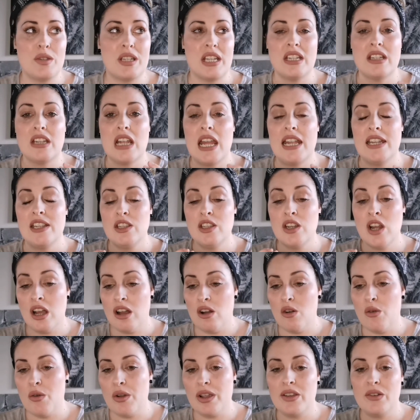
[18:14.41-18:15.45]
and nut
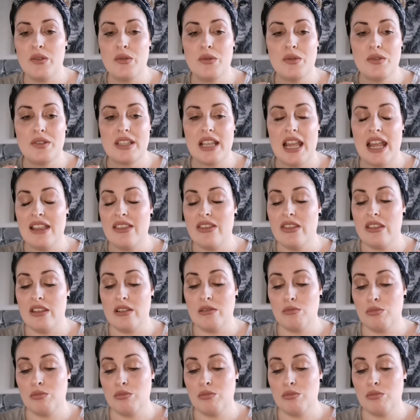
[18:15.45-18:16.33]
oils and